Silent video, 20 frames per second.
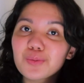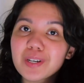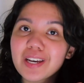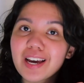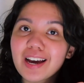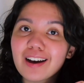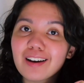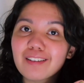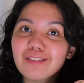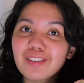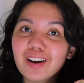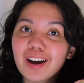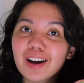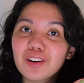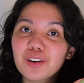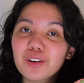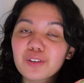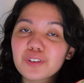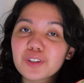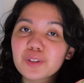we have A
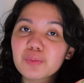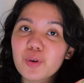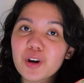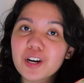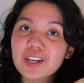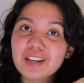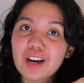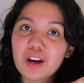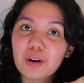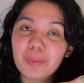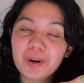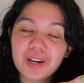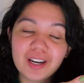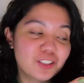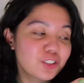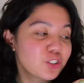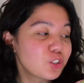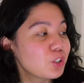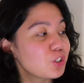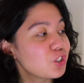Nervous Breakdown by
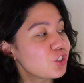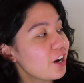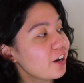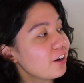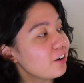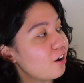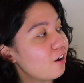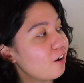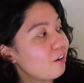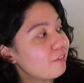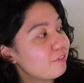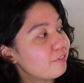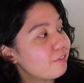Anton Chekov.